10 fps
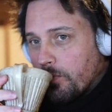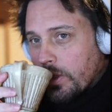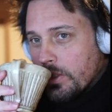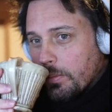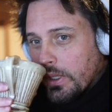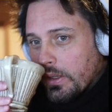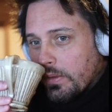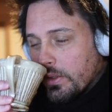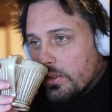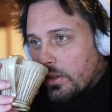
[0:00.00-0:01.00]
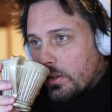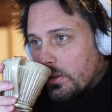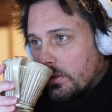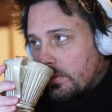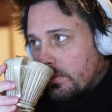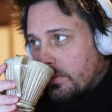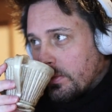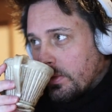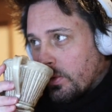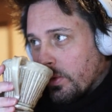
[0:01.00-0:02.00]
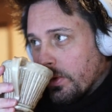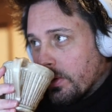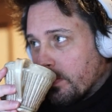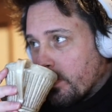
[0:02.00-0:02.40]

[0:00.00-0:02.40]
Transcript: is a bit of a tall order.